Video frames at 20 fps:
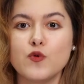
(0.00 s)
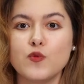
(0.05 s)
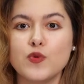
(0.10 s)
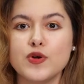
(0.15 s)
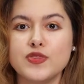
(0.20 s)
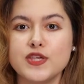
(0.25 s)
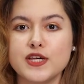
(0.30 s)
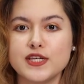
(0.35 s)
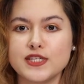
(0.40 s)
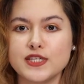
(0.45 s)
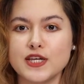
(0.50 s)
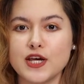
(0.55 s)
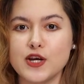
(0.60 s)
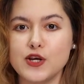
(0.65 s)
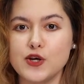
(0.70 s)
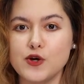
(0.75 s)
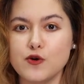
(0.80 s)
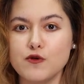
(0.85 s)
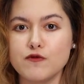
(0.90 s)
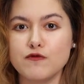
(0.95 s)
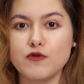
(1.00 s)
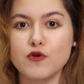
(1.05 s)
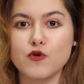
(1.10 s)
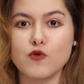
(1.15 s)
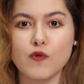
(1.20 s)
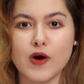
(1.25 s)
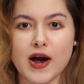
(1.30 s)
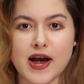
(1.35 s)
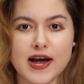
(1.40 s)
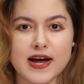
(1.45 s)
With this new
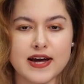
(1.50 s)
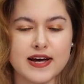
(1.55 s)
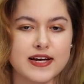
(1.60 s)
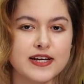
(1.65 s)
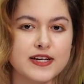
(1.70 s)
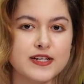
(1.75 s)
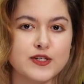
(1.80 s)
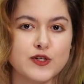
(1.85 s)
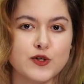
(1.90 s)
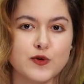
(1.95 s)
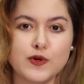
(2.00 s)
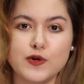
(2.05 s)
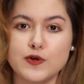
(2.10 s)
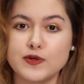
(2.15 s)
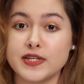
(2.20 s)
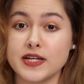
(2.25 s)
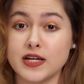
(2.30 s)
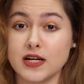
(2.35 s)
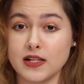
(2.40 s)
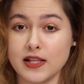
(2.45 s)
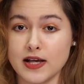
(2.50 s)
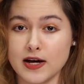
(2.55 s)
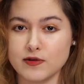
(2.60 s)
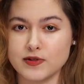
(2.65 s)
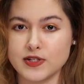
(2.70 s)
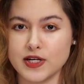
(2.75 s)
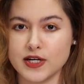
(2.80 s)
foray into using cloud